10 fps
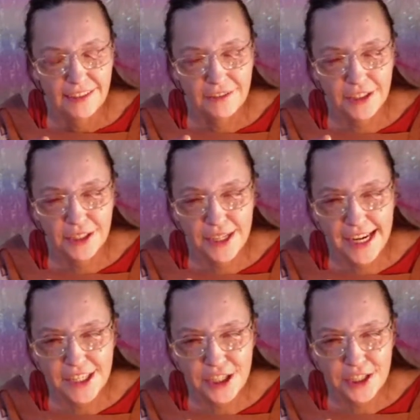Very
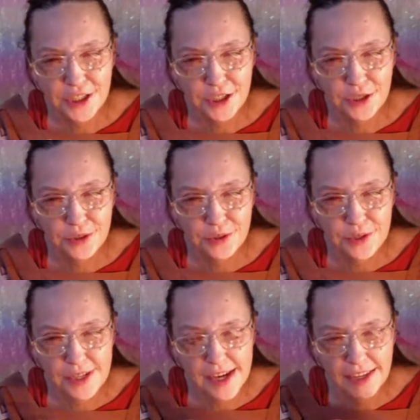ancient
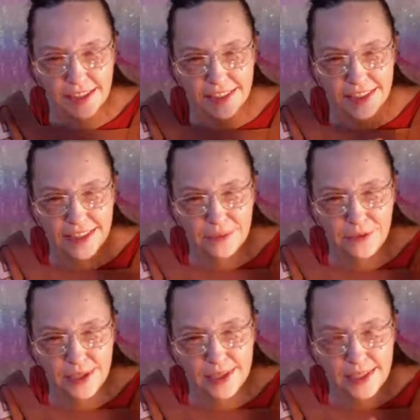shoes, and
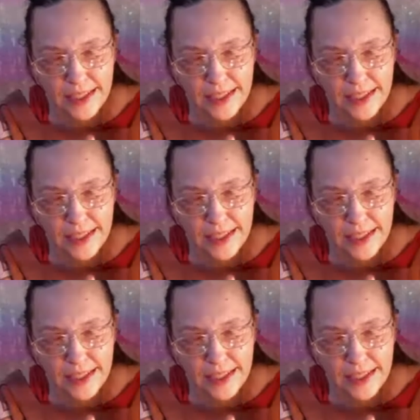someone's